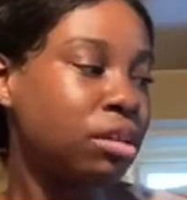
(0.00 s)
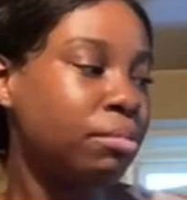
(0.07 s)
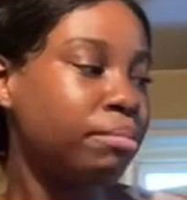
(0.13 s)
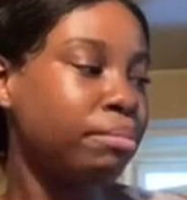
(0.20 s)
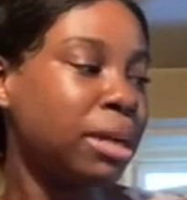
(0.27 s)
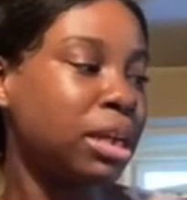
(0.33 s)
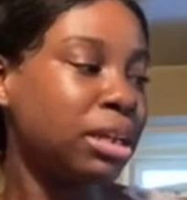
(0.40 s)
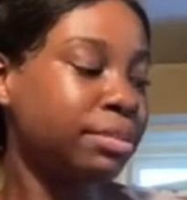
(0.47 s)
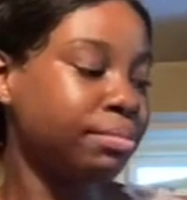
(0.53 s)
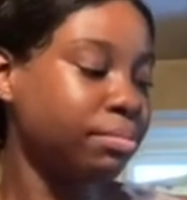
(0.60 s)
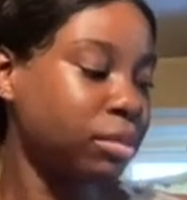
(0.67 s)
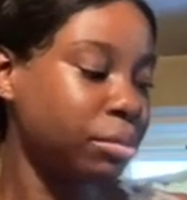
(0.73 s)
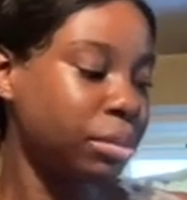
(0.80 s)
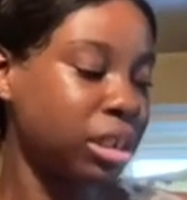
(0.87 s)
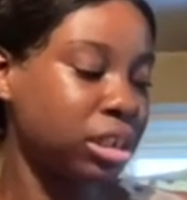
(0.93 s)
but
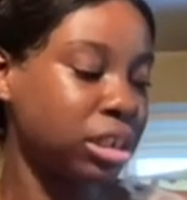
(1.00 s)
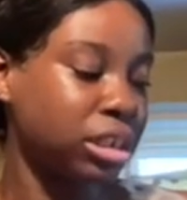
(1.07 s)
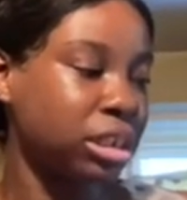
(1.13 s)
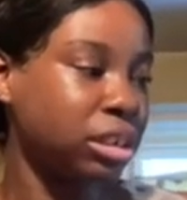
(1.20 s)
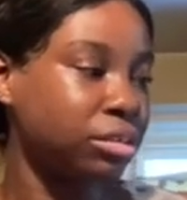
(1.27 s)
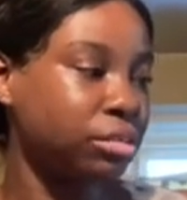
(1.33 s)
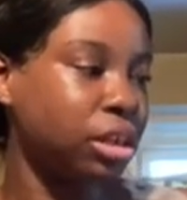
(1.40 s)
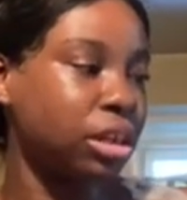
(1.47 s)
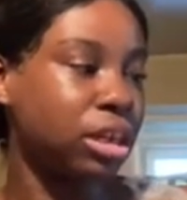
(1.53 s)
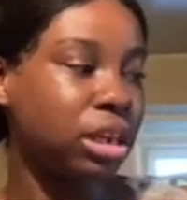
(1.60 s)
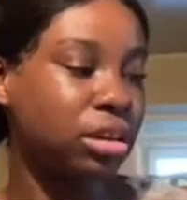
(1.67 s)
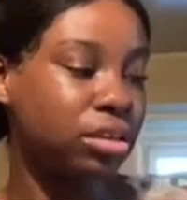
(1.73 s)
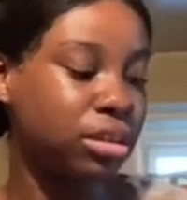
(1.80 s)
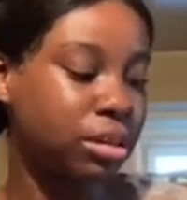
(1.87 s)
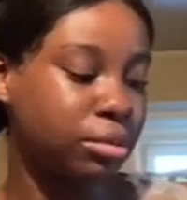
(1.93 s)
I'm not gonna eat it right
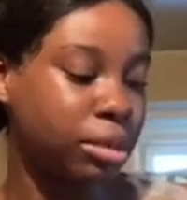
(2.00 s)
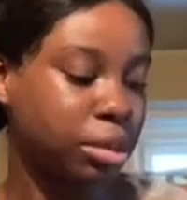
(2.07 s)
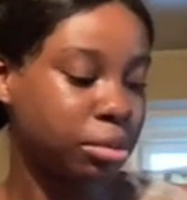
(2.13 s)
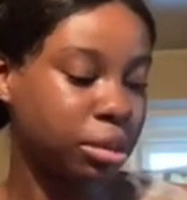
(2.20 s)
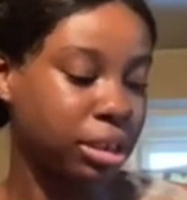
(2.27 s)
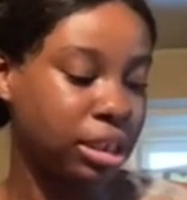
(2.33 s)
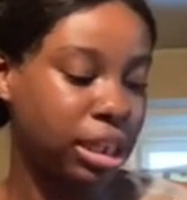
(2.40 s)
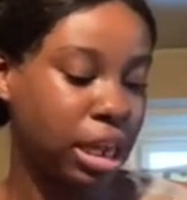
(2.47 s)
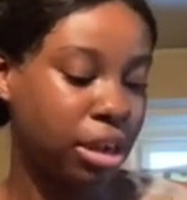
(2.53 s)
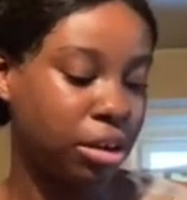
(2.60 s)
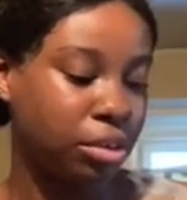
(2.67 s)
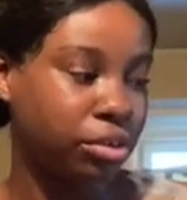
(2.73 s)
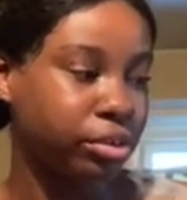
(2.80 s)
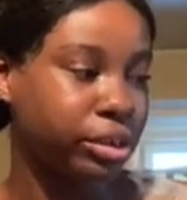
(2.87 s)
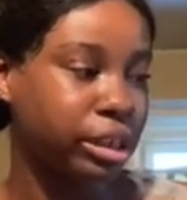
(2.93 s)
now because I'm not really that
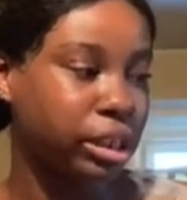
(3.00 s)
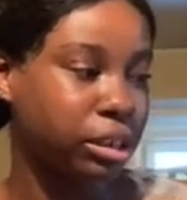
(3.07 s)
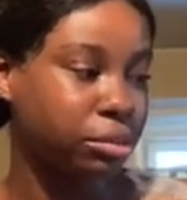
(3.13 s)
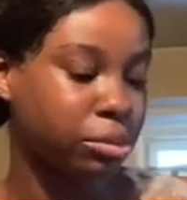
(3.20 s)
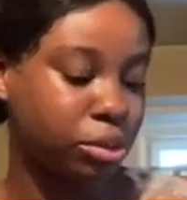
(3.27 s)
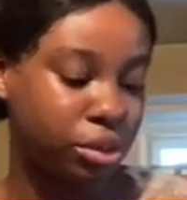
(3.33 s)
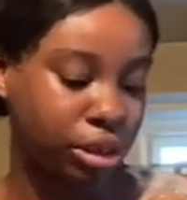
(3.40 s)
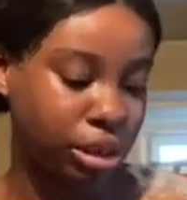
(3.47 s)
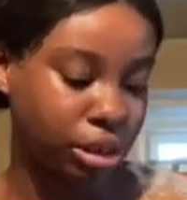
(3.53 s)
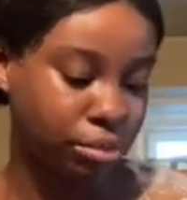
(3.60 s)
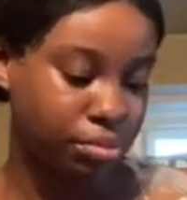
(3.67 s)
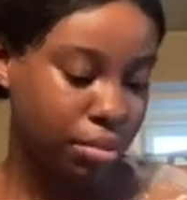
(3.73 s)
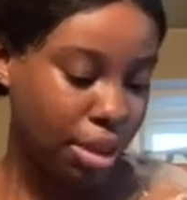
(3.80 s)
hungry anymore.